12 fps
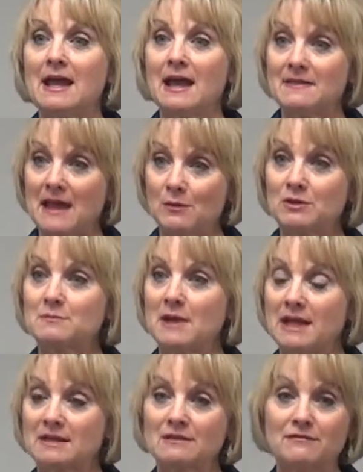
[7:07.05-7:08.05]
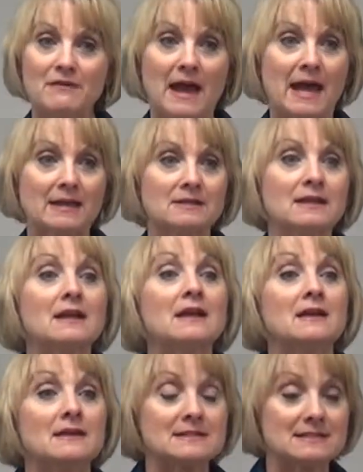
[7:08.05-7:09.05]
and that would make the fat
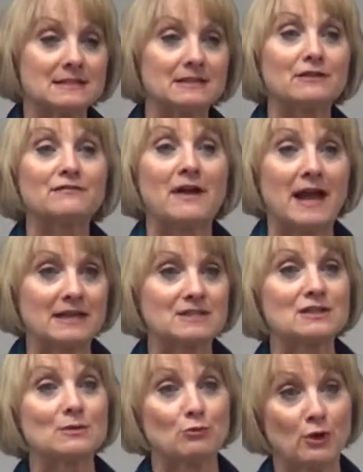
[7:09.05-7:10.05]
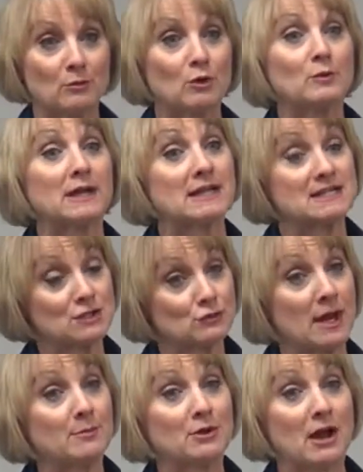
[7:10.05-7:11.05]
solidify to the point where we could
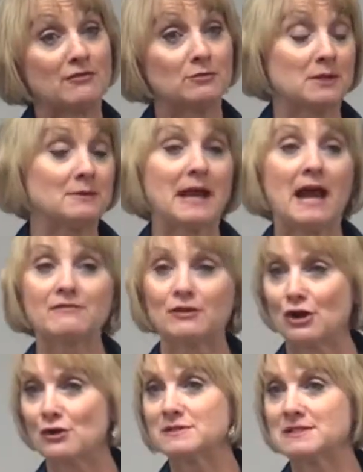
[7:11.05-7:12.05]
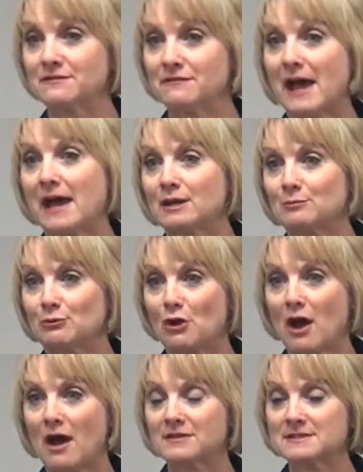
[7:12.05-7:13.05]
scrape it off and we would have our own defatted
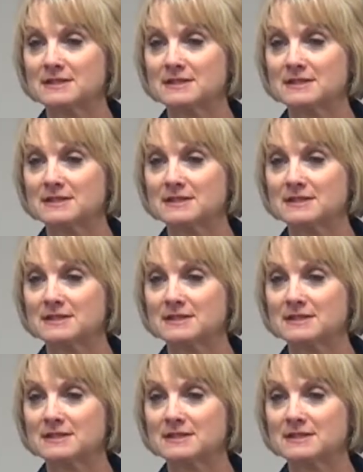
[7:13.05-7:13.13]
broth.